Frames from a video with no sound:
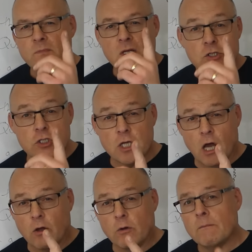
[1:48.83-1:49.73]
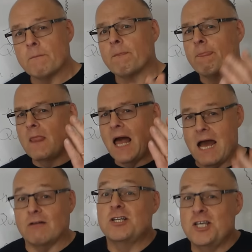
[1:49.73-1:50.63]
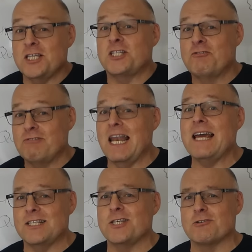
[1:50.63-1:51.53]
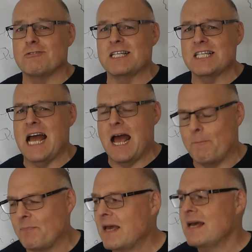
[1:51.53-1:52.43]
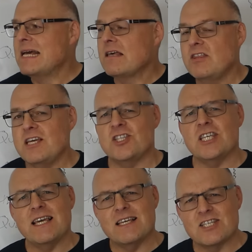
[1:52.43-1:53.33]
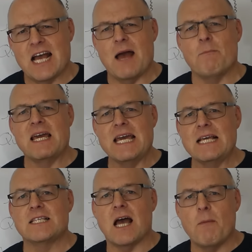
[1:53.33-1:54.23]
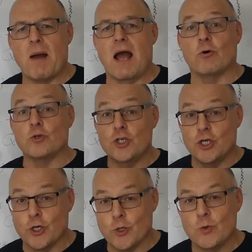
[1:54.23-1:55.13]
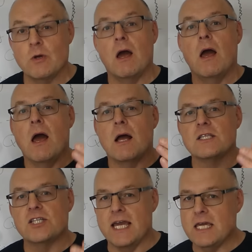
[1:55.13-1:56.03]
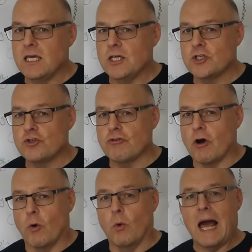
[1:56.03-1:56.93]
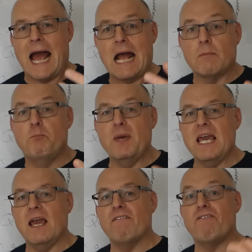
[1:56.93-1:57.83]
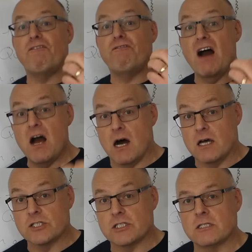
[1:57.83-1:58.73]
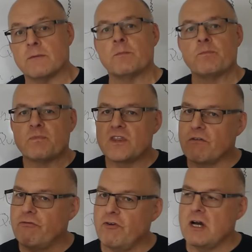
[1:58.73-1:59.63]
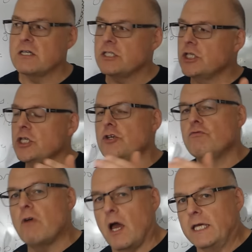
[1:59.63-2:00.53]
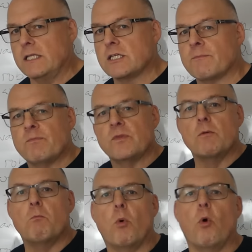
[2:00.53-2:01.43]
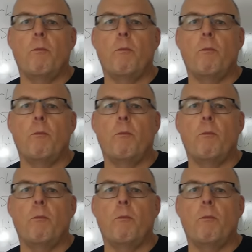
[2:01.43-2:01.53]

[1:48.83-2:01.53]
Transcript: So, how does this relate to your exam? This exam is about you taking control and being fast. The faster you write, the more